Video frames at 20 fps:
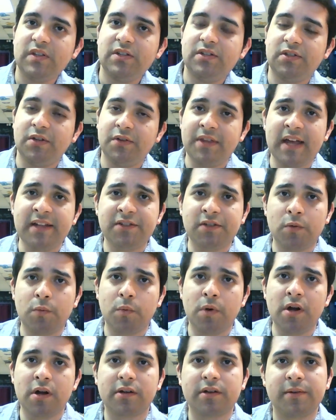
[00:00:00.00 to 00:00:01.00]
So that's our
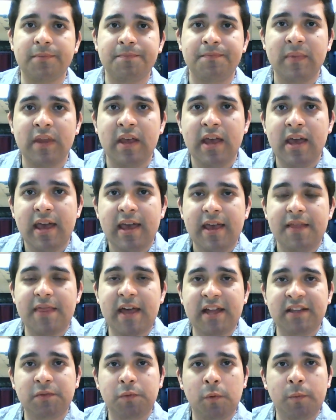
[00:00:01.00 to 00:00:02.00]
work.
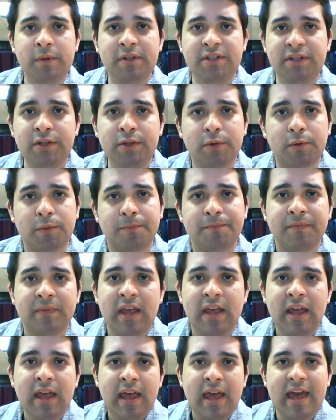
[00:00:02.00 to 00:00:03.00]
That's what we do.
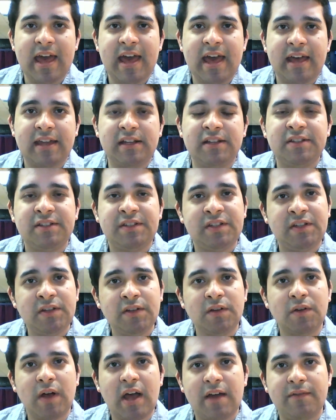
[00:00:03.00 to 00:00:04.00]
And
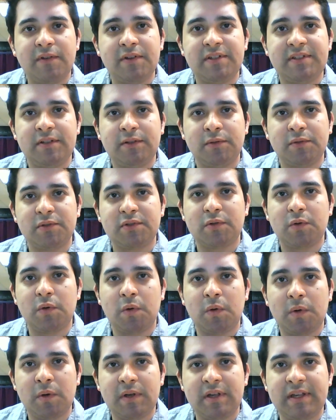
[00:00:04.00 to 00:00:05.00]
until every single
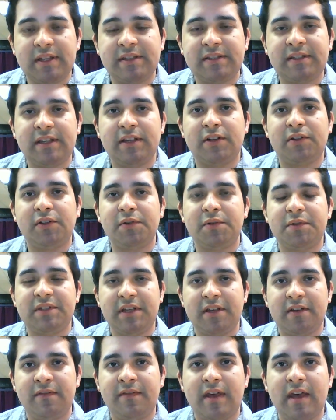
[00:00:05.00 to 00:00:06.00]
school is
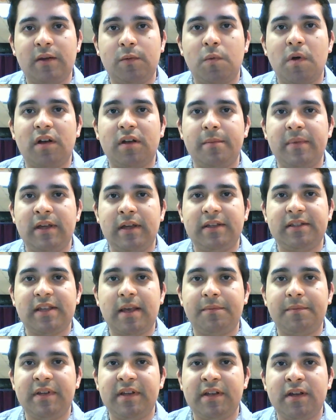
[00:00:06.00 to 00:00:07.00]
inclusive and welcoming,
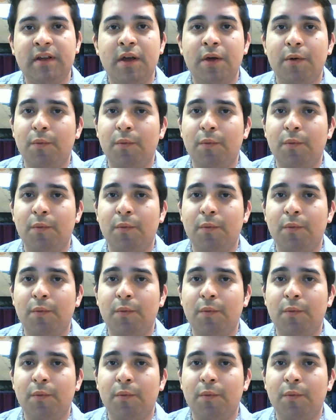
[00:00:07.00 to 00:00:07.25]
accepting,